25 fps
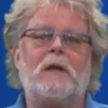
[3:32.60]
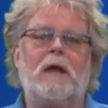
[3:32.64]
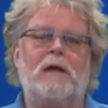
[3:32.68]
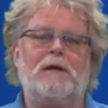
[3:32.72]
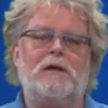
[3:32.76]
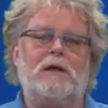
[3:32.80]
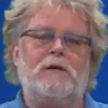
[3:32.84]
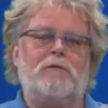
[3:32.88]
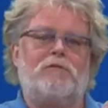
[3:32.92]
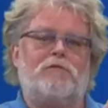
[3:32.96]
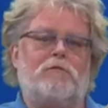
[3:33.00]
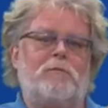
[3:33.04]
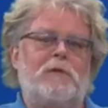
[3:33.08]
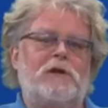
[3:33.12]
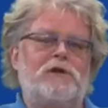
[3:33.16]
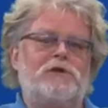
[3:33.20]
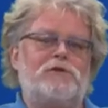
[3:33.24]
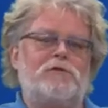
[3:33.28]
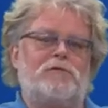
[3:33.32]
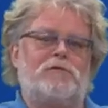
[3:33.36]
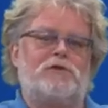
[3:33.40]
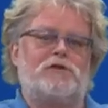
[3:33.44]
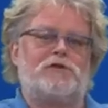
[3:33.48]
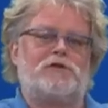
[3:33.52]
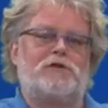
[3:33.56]
And the
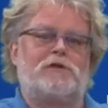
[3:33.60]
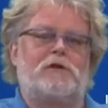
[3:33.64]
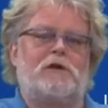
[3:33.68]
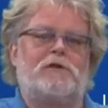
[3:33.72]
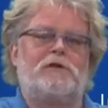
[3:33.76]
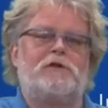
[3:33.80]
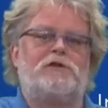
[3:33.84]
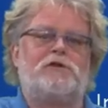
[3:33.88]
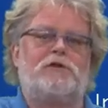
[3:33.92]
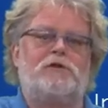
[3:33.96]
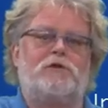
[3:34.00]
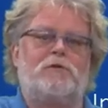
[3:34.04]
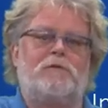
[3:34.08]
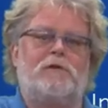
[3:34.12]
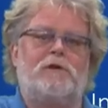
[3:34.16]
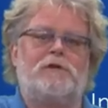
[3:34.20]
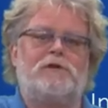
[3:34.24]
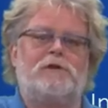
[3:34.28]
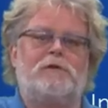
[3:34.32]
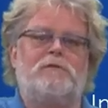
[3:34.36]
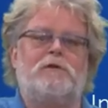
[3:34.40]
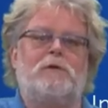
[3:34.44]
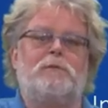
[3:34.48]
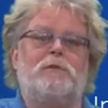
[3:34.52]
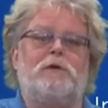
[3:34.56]
information of the starting
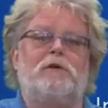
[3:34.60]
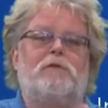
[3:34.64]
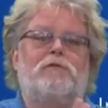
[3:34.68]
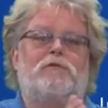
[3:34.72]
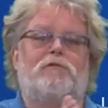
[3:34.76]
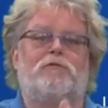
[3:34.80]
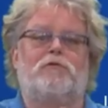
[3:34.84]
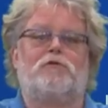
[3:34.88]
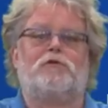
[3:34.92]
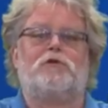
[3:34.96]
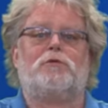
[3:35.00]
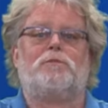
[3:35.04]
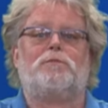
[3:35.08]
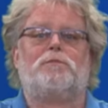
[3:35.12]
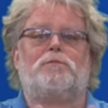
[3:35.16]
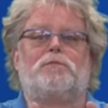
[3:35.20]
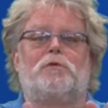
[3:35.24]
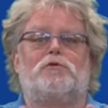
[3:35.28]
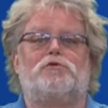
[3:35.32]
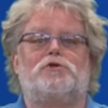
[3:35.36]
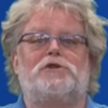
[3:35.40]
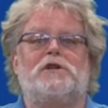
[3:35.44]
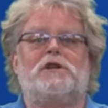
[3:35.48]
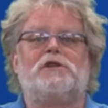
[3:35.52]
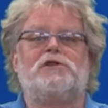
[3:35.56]
situation will be further
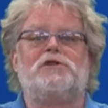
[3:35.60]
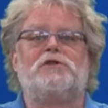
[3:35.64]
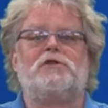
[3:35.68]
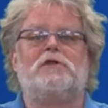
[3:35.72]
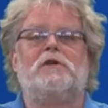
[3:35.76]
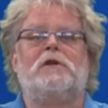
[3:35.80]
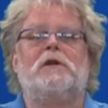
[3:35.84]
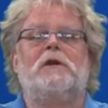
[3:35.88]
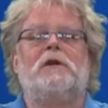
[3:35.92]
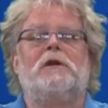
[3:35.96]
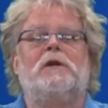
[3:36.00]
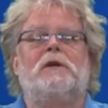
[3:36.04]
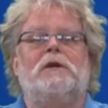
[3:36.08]
processed